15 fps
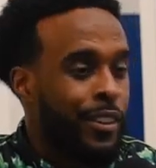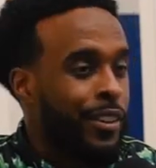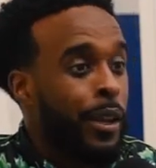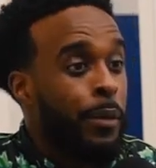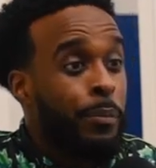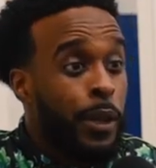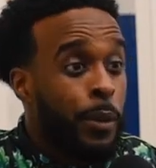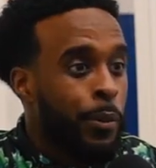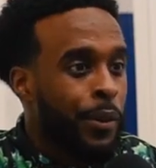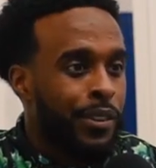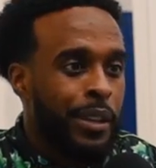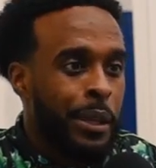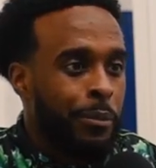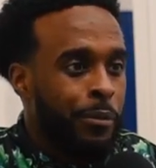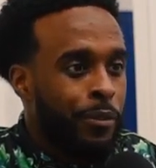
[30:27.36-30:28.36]
the same
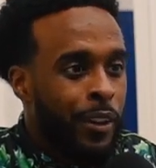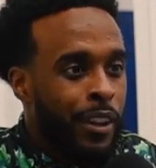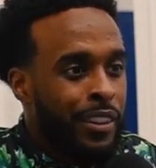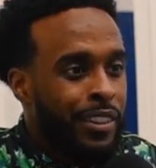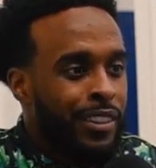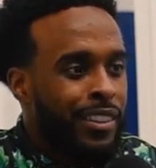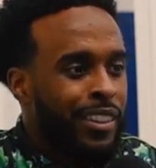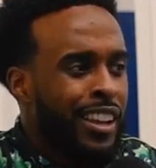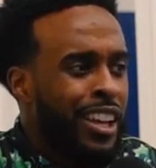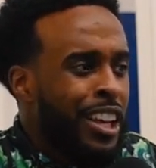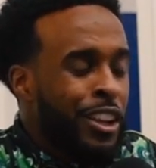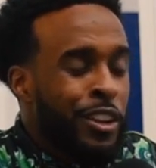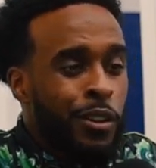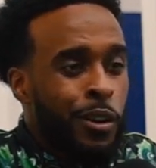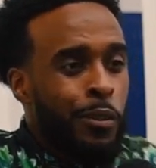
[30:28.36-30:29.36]
people, same friends,
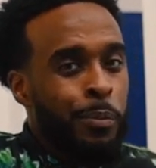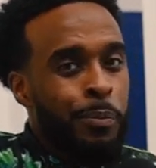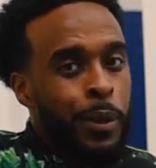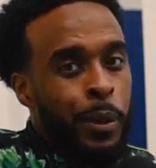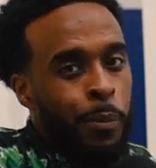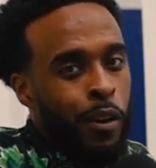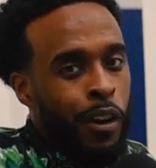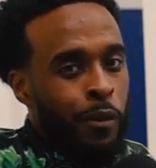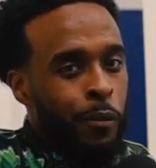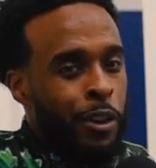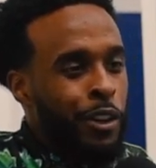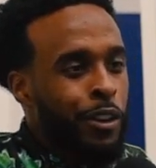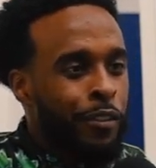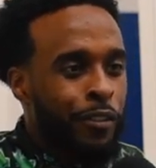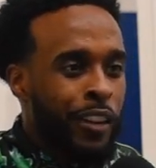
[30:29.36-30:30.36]

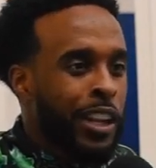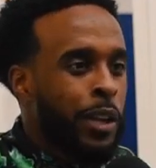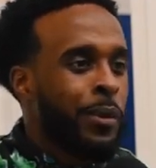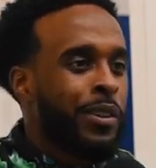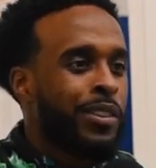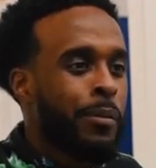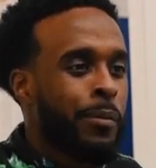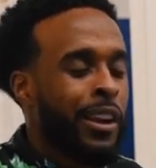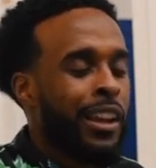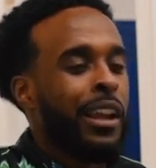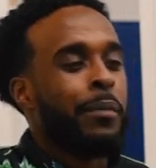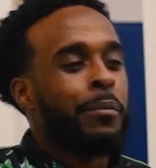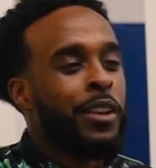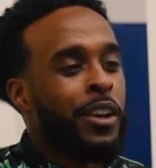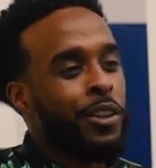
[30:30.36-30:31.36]
when you're friendly with somebody
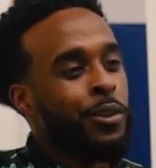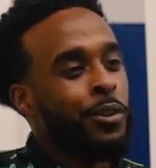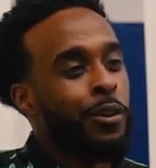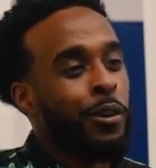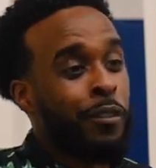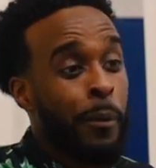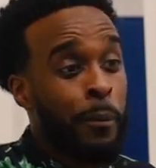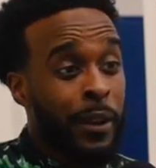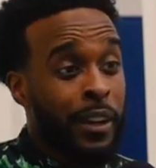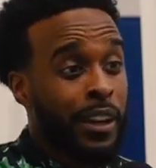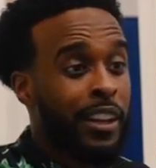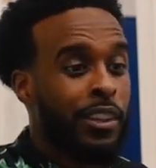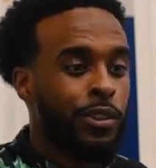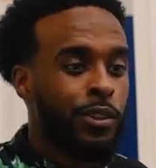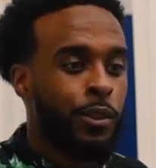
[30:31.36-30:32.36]
like me and you, if I'm
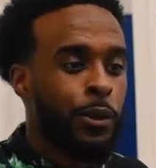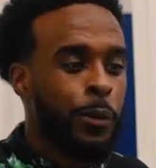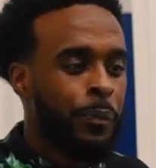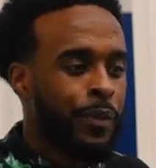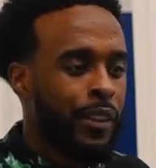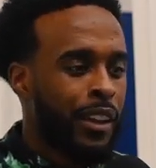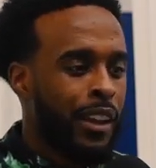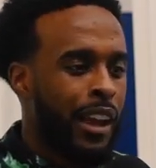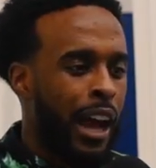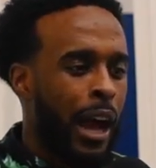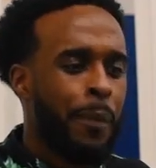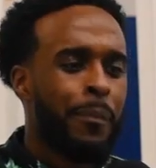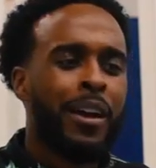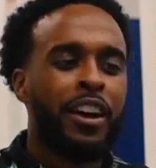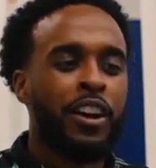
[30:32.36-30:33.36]
playing against you,
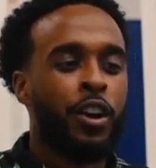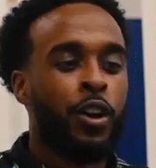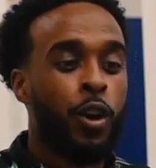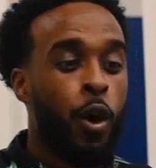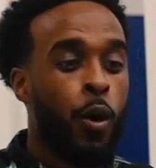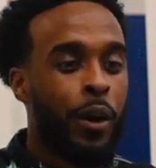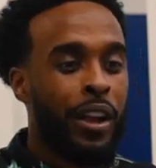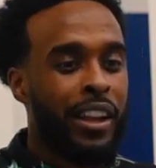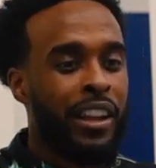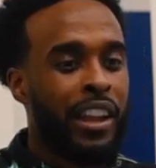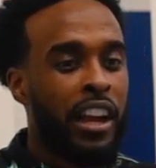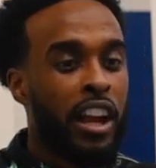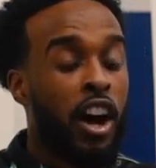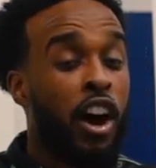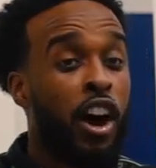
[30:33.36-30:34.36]
I'm not going to go
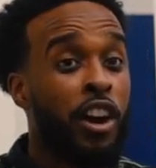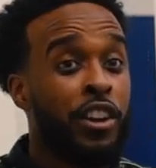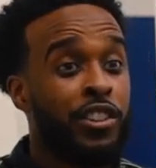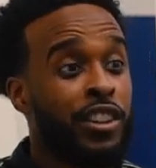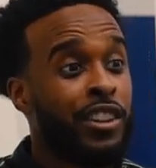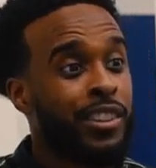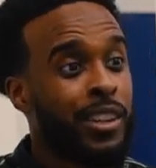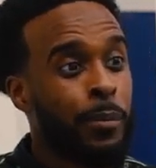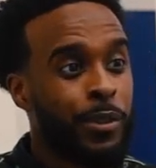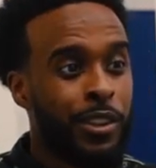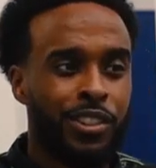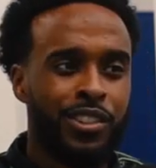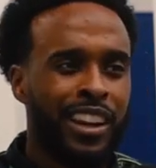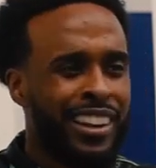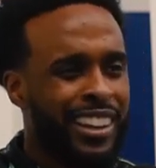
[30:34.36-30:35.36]
in like
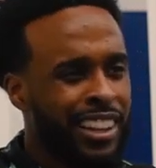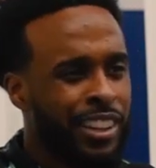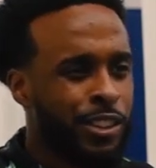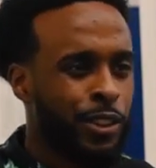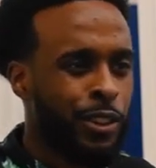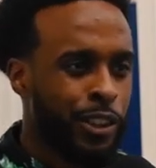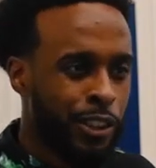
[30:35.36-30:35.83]
110% trying to injure